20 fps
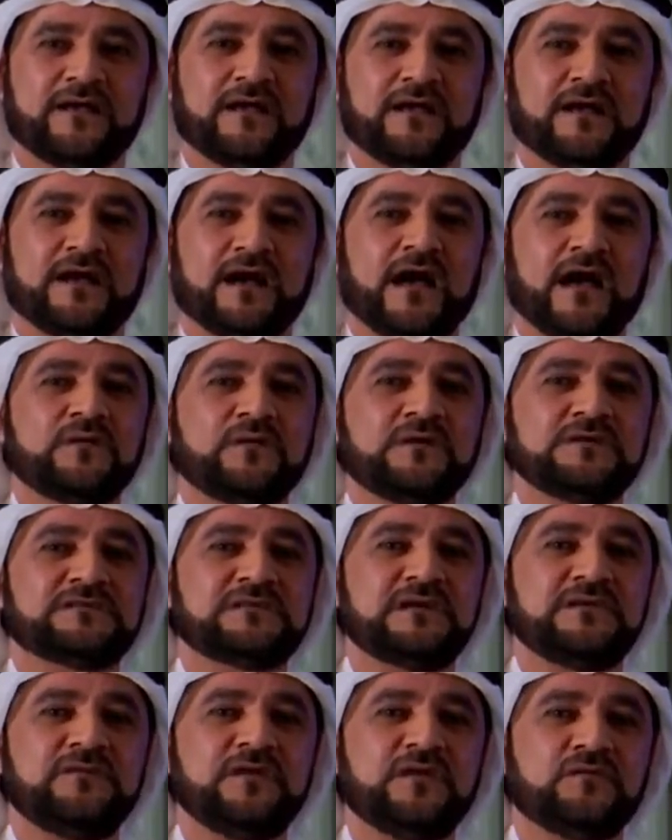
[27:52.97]
I was
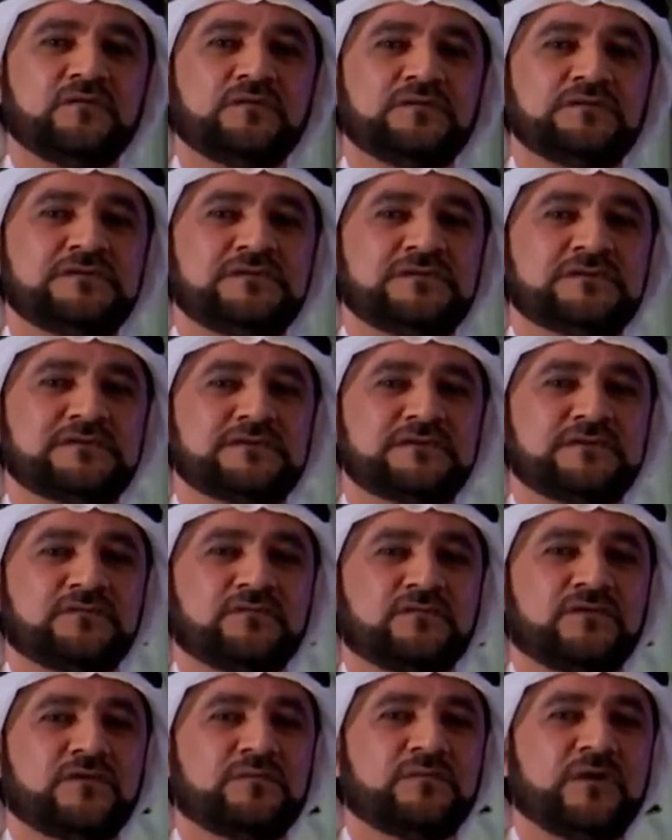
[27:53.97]
traveling once
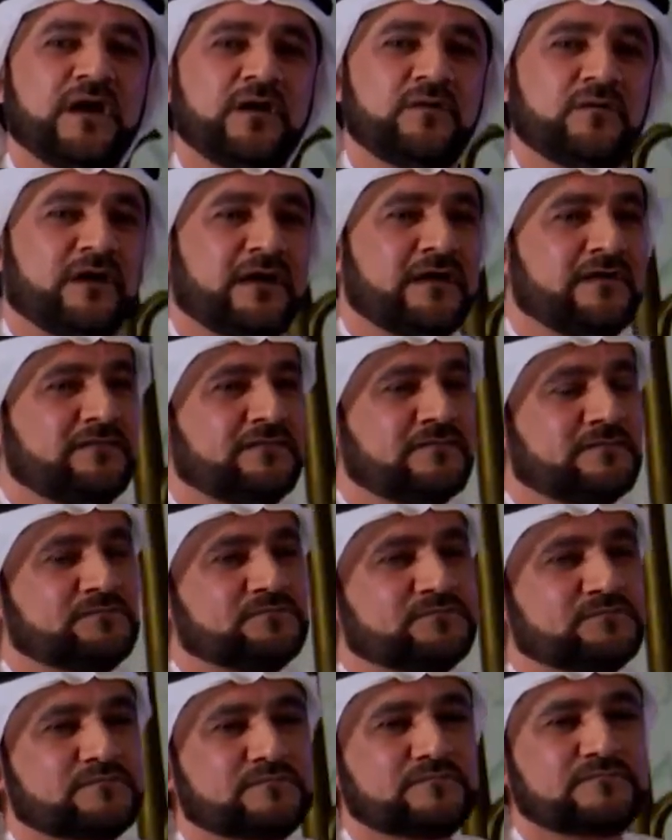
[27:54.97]
with my wife
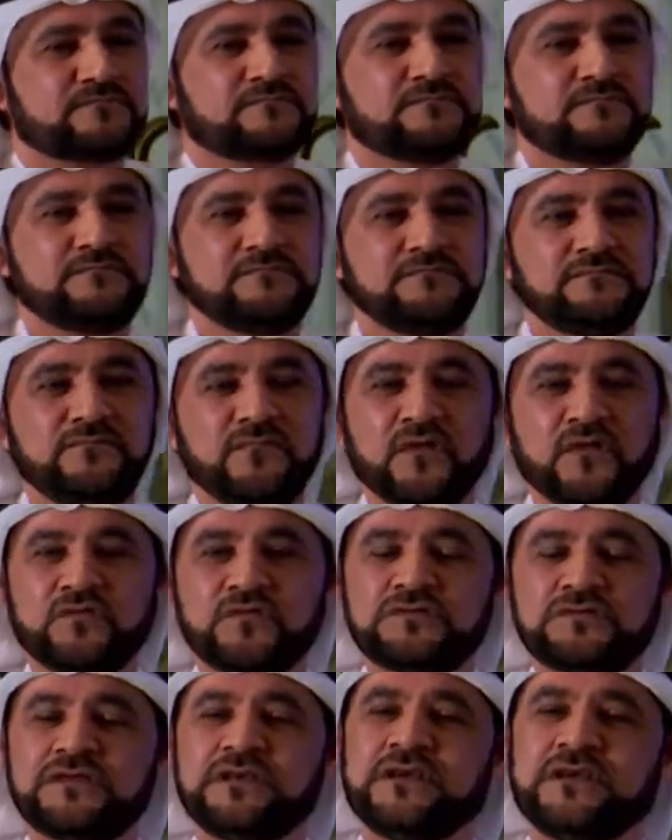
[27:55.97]

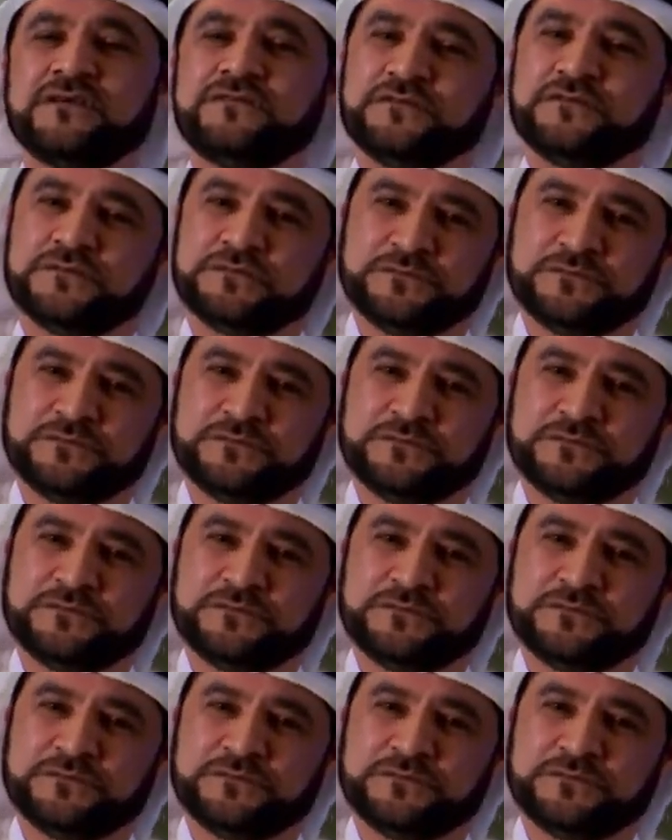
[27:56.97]
to Singapore.